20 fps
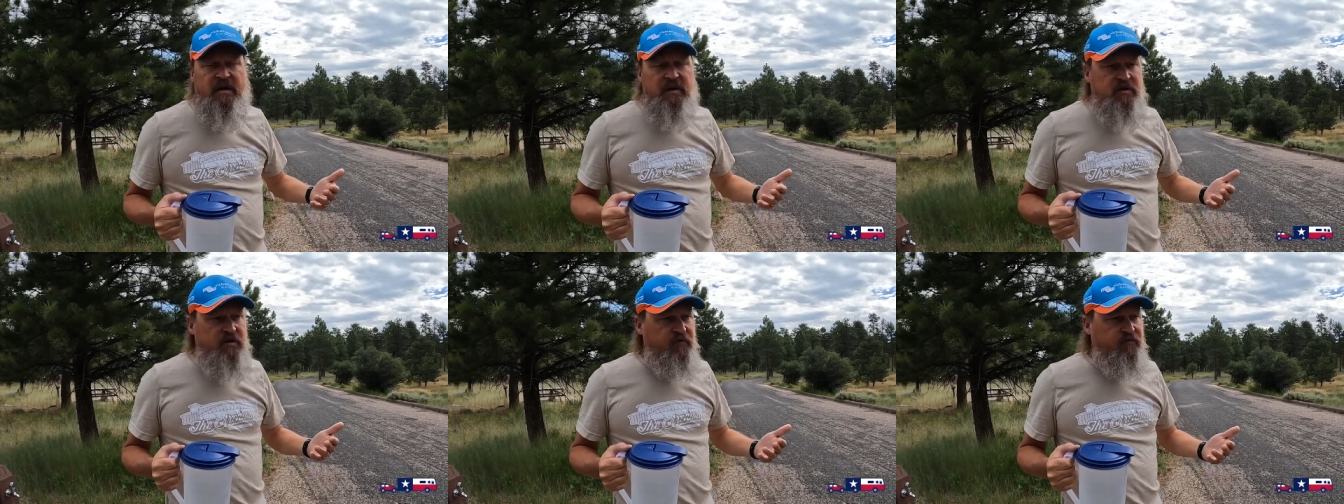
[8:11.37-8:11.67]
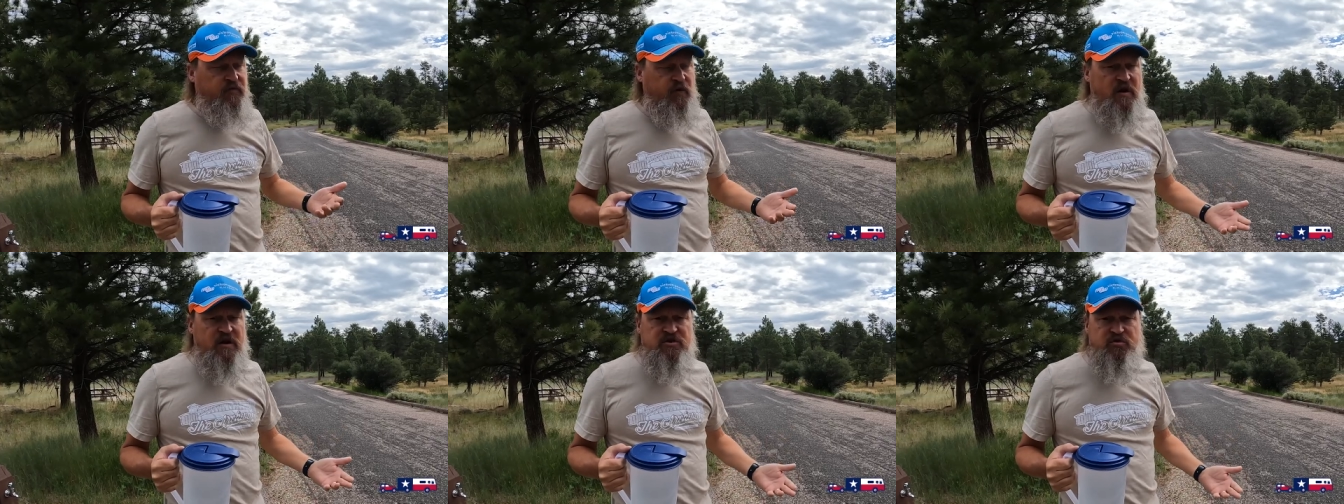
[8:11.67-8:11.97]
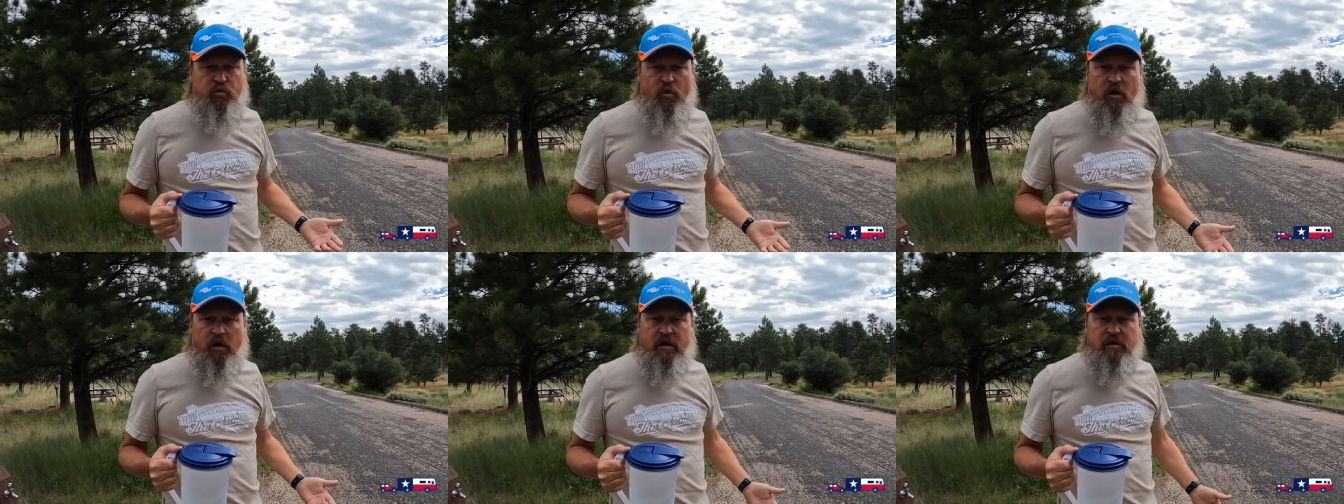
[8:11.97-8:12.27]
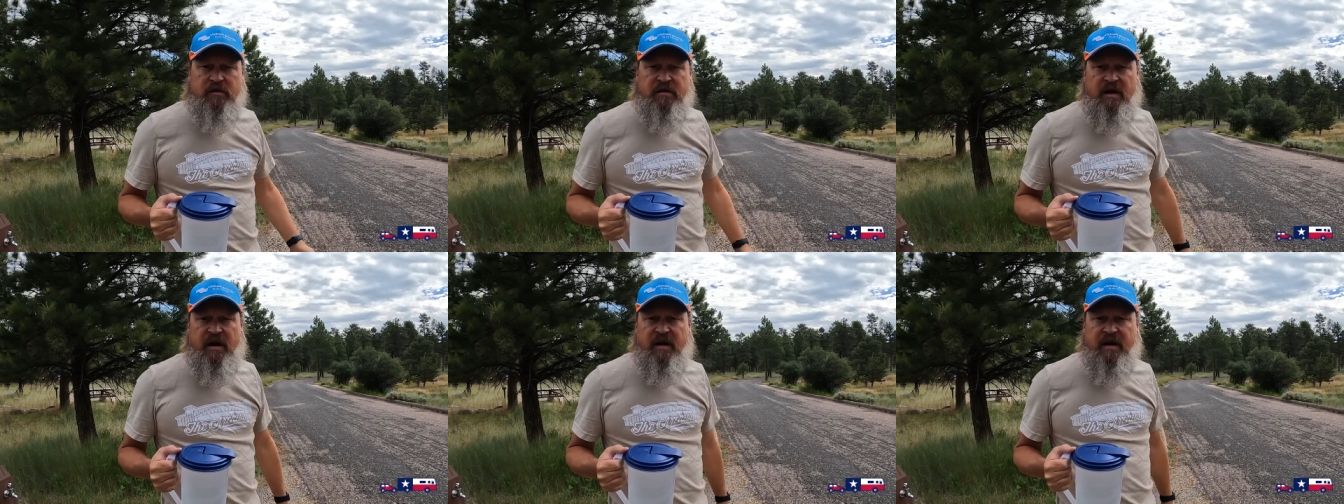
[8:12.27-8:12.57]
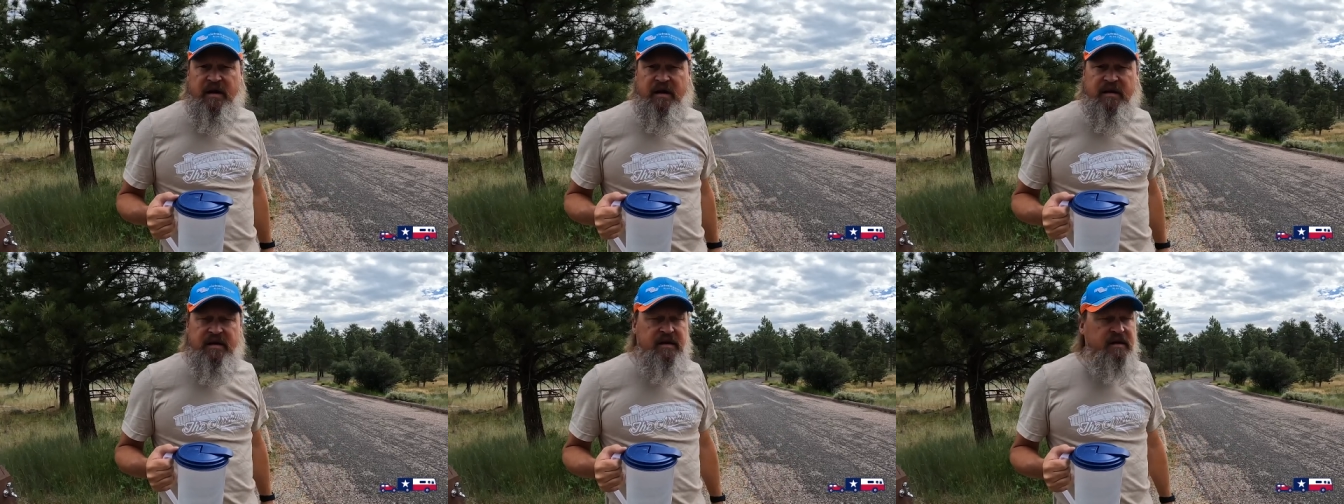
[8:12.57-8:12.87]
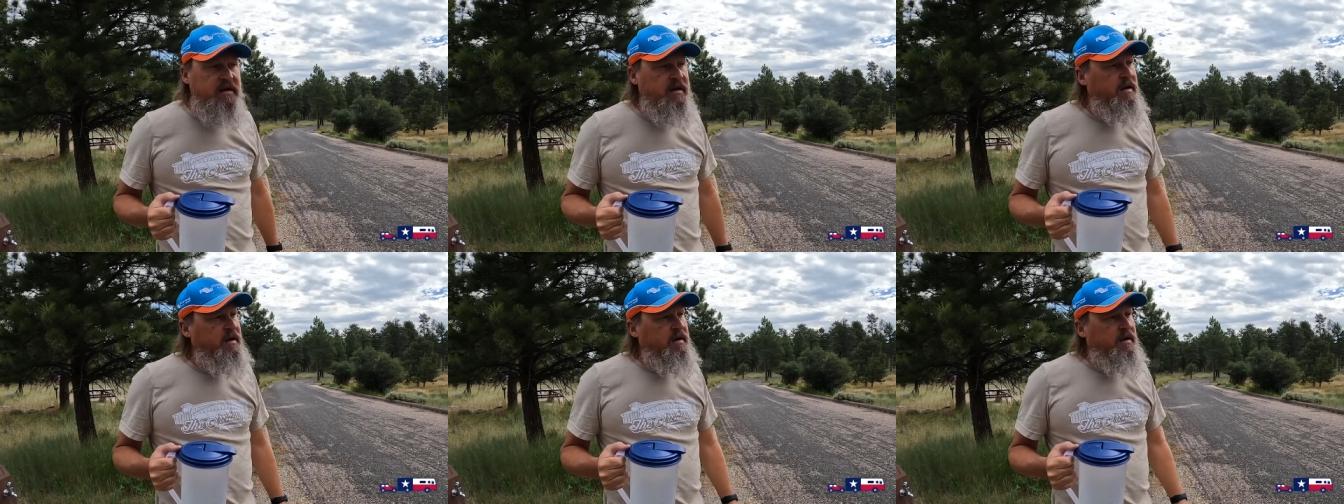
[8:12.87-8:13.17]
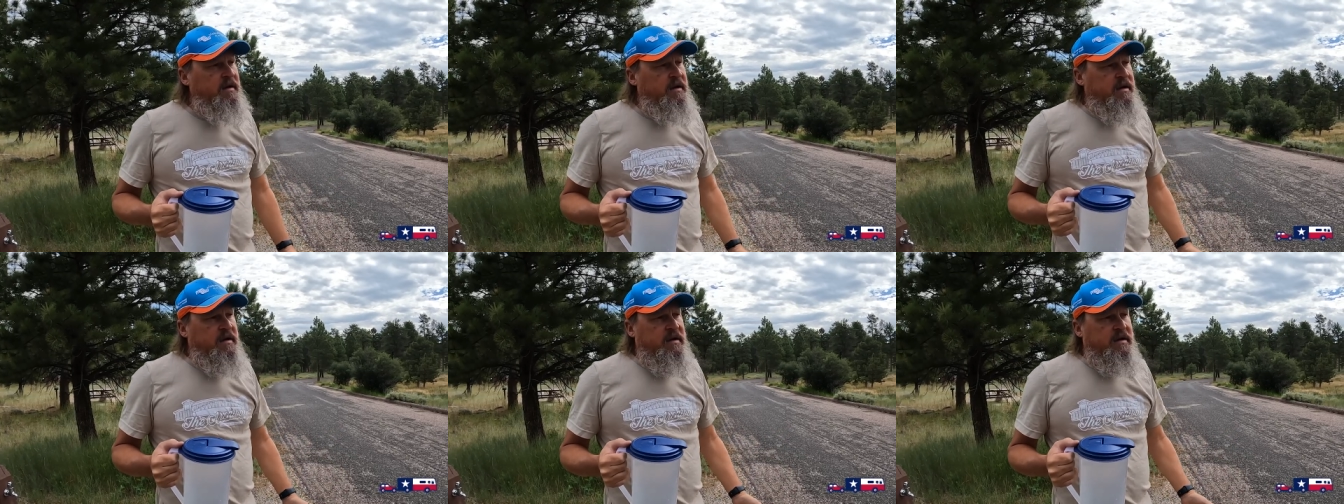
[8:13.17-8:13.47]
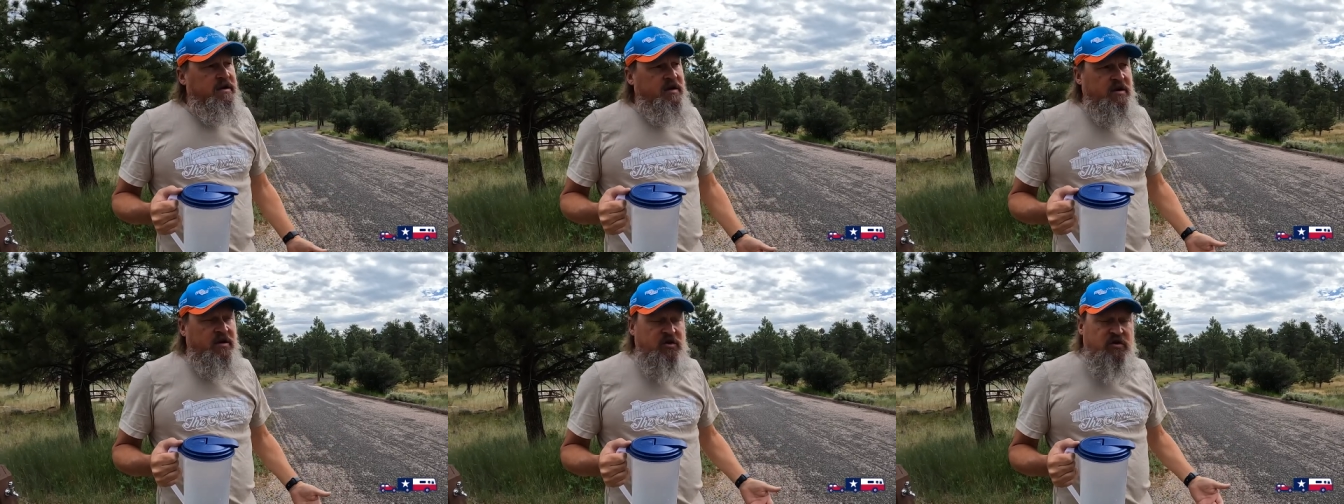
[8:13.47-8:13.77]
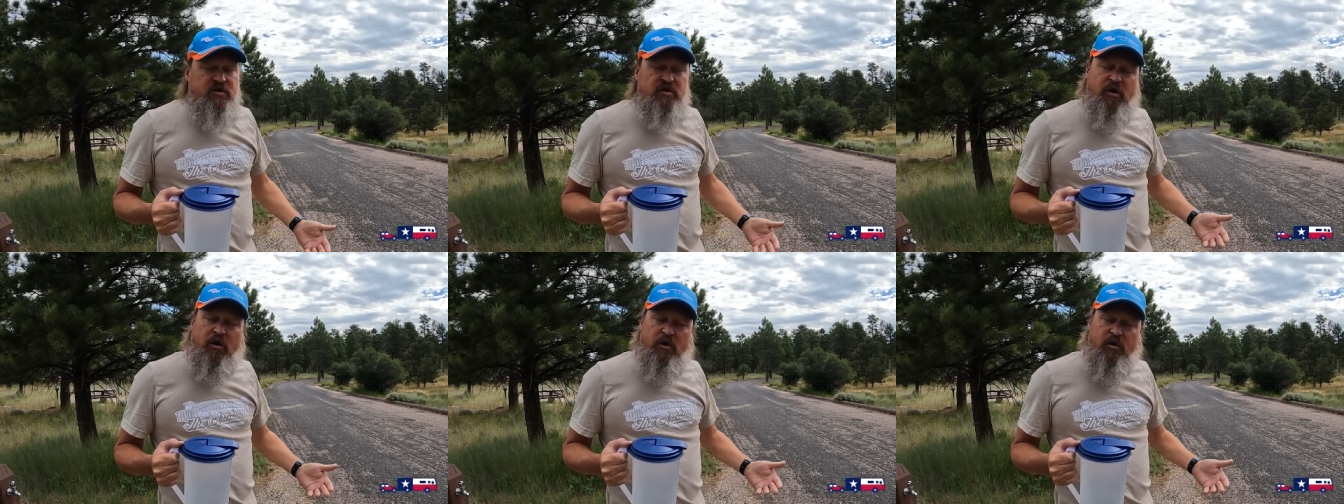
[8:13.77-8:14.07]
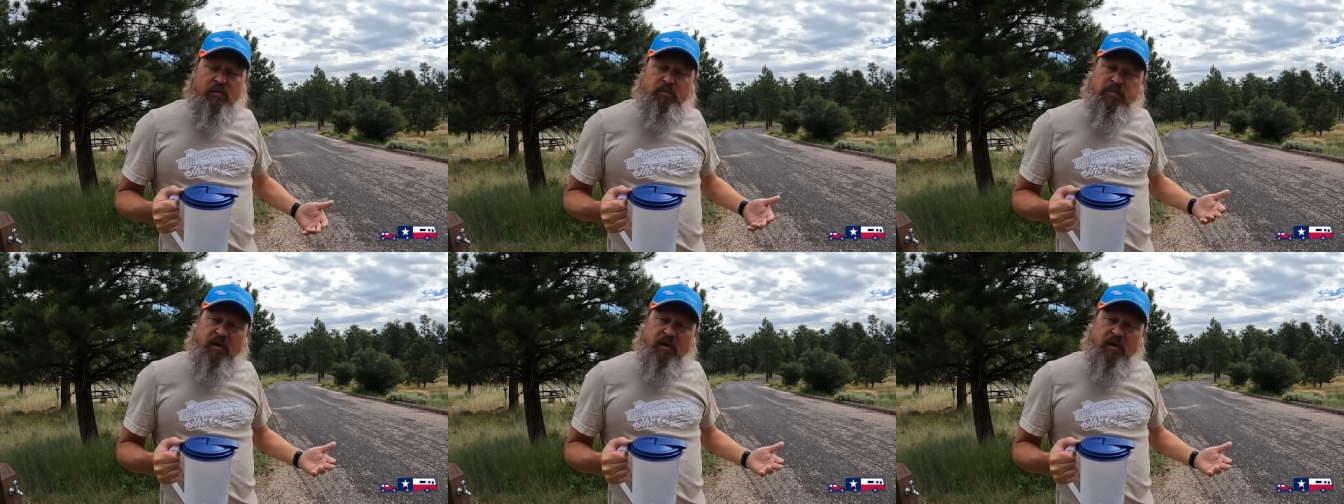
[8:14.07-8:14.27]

your freshwater tank, your